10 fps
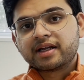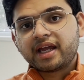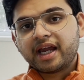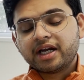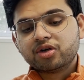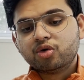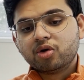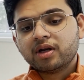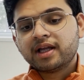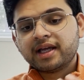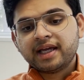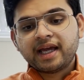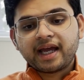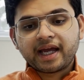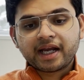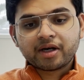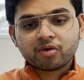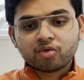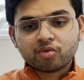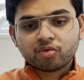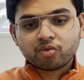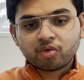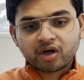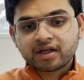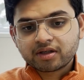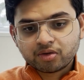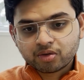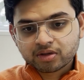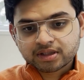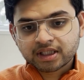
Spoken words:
end goal, and what goals